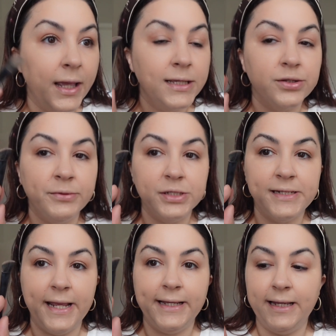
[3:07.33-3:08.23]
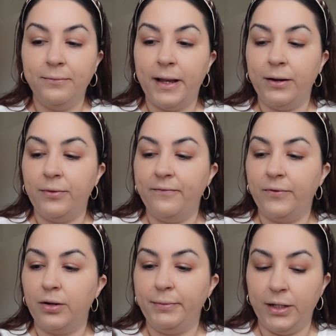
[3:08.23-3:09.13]
So I'm just taking my
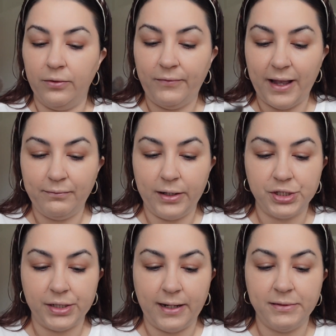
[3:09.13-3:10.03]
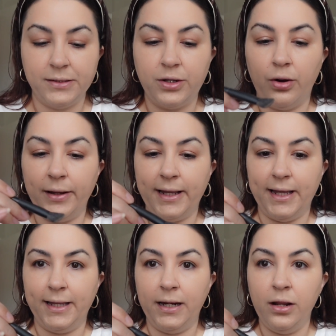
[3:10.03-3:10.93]
Rephr BO5 brush and I'm going
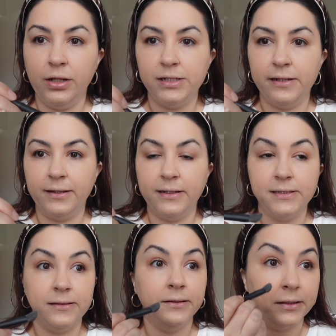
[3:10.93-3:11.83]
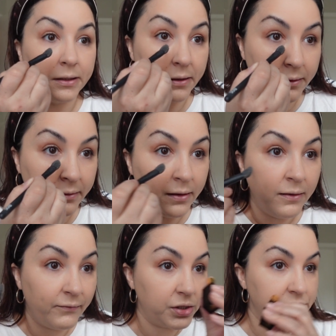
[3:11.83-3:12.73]
into the concealer
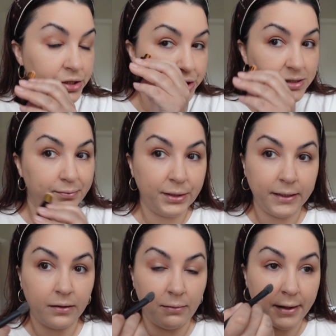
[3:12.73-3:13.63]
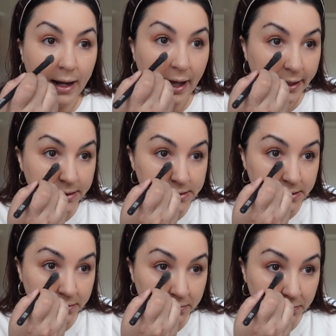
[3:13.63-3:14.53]
versus just putting it on my eyes
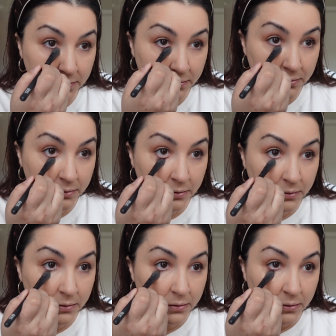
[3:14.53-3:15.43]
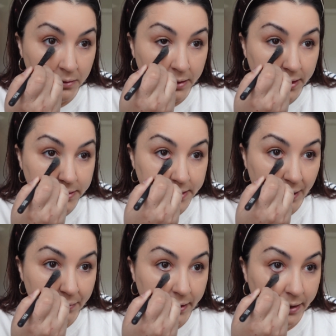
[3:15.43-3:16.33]
and
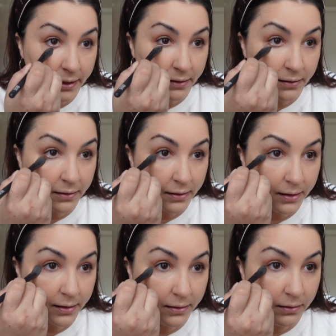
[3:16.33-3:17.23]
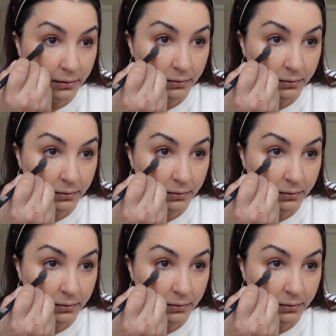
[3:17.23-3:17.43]
dabbing it in.